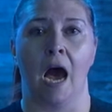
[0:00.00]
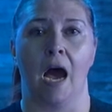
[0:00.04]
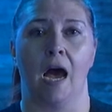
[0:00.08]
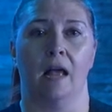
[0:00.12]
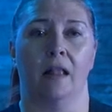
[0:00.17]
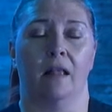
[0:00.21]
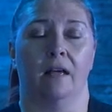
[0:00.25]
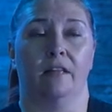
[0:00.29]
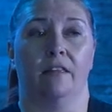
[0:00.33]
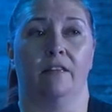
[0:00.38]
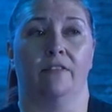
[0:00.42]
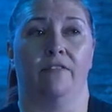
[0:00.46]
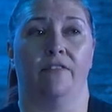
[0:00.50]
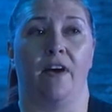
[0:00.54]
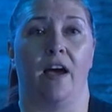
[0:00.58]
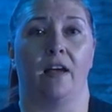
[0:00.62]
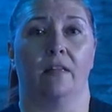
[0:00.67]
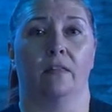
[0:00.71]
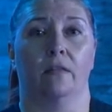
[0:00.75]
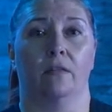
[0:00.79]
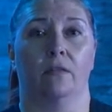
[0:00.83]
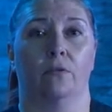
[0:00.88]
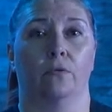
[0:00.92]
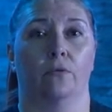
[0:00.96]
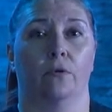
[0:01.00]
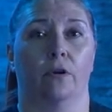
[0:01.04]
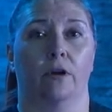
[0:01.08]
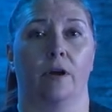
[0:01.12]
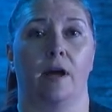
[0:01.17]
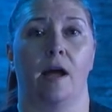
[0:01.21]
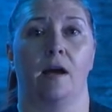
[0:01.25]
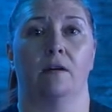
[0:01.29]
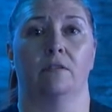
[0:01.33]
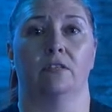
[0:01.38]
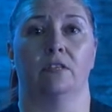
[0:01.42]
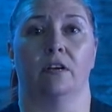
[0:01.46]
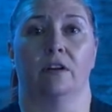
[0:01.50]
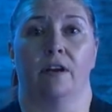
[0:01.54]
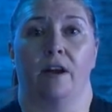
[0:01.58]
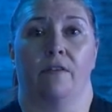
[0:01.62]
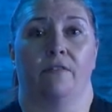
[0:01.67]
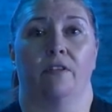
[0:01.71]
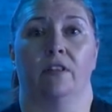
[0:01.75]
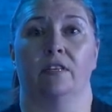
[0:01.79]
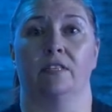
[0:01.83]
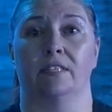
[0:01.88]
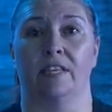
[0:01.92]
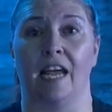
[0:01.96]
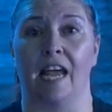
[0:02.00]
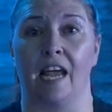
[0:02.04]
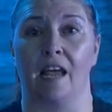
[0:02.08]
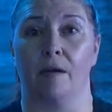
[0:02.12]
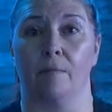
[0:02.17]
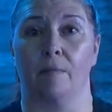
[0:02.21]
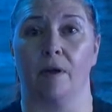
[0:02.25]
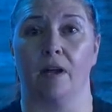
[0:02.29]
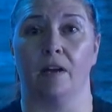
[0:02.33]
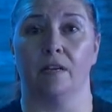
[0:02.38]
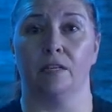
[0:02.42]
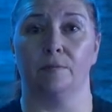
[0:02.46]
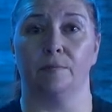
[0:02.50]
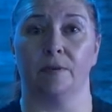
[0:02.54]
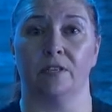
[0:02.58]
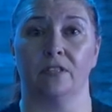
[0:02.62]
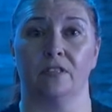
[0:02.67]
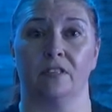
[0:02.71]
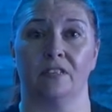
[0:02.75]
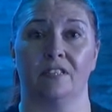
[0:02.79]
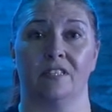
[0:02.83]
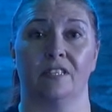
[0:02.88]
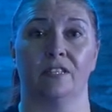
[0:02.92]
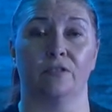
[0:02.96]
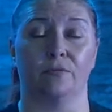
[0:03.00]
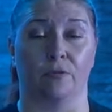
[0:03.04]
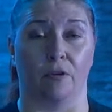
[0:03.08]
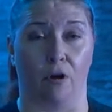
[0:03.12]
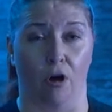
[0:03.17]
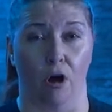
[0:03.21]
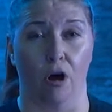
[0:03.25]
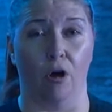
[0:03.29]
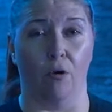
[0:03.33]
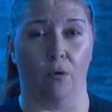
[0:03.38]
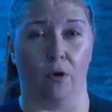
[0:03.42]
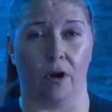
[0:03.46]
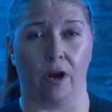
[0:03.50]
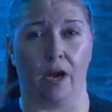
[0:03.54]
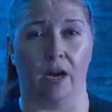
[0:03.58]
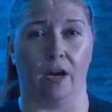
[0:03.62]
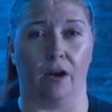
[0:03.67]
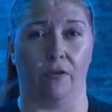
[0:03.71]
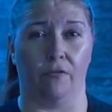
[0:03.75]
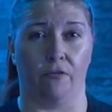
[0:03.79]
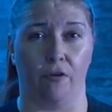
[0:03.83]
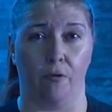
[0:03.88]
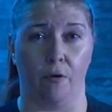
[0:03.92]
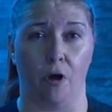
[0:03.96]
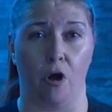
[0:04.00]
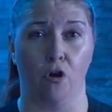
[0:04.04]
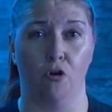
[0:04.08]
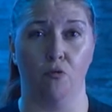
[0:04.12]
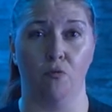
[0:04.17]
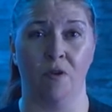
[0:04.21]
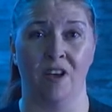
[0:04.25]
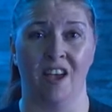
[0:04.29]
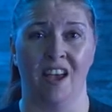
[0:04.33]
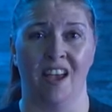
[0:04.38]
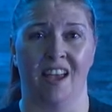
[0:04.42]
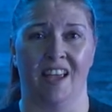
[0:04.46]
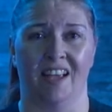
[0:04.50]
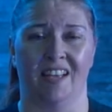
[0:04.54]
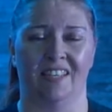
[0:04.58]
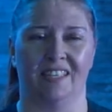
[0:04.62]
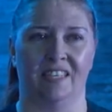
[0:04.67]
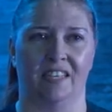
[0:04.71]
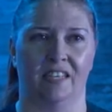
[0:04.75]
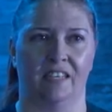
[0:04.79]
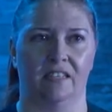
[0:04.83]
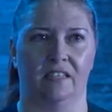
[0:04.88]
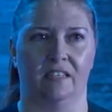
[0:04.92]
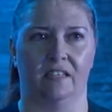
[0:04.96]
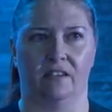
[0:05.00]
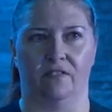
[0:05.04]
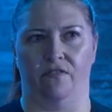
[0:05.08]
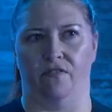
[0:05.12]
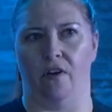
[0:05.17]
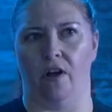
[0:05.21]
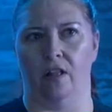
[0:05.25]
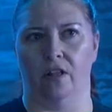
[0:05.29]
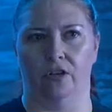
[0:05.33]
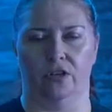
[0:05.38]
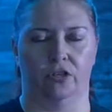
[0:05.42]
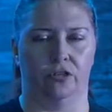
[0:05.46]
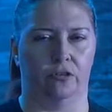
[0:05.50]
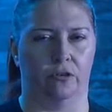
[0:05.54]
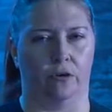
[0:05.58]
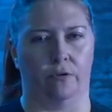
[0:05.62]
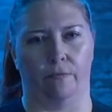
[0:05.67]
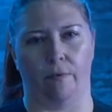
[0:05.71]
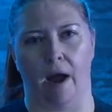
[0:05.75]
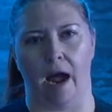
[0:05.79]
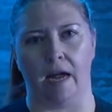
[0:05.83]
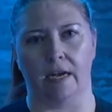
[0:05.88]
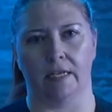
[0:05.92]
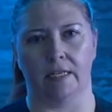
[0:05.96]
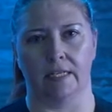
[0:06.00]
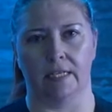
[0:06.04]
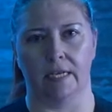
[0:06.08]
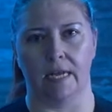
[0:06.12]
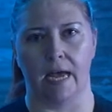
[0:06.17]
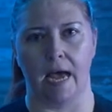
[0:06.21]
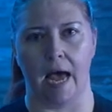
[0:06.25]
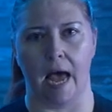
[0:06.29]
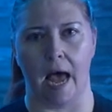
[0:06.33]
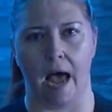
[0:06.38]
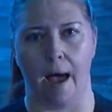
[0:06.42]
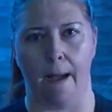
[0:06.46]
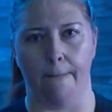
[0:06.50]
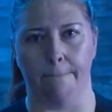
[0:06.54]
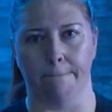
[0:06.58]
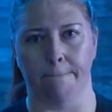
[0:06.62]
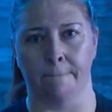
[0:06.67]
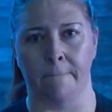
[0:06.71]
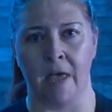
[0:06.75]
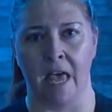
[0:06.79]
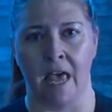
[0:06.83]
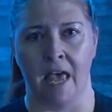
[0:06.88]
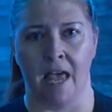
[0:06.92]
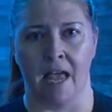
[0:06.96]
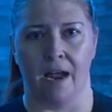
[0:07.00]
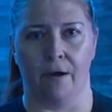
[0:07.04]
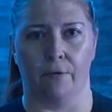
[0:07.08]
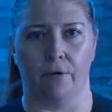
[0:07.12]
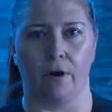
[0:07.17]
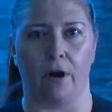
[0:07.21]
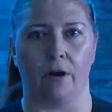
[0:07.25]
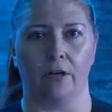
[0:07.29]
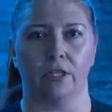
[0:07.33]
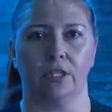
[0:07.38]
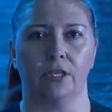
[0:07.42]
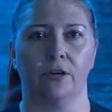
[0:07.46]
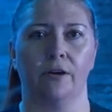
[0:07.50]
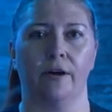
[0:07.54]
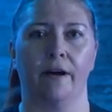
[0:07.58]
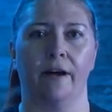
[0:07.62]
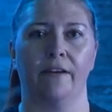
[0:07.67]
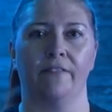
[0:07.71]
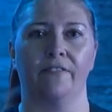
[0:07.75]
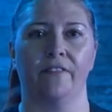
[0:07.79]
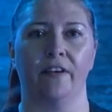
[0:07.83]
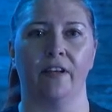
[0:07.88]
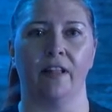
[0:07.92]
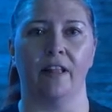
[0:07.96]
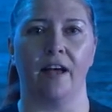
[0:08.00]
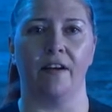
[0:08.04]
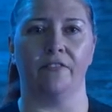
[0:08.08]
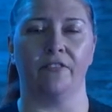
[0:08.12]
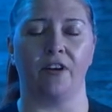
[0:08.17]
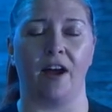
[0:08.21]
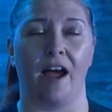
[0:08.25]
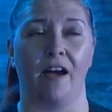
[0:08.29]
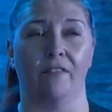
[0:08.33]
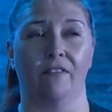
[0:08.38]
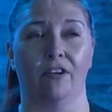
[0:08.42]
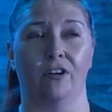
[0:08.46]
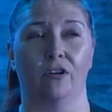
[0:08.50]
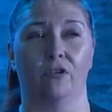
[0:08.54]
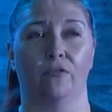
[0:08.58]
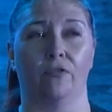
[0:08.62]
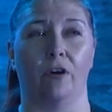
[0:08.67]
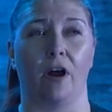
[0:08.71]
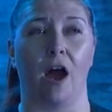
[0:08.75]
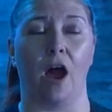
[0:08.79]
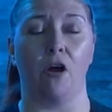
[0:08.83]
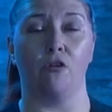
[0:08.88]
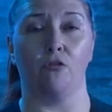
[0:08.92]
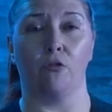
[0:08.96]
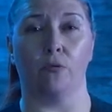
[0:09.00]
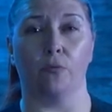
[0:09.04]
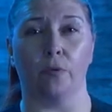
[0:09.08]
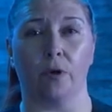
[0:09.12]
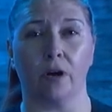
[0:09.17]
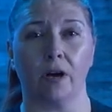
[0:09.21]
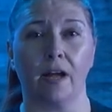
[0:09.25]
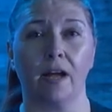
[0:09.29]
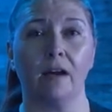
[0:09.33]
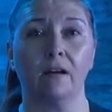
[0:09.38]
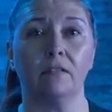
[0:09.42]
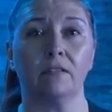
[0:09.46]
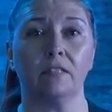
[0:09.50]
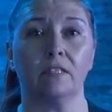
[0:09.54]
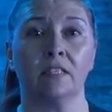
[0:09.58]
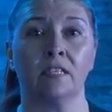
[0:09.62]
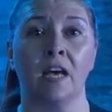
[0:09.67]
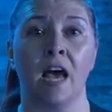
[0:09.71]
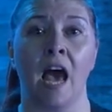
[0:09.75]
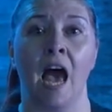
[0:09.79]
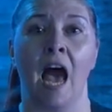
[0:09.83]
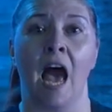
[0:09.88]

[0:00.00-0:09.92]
I like the fact that the workouts are never the same, and especially since we're all working out from home, it's easy to fall into a rut. Um, in regards to how I feel after having over 100 workouts,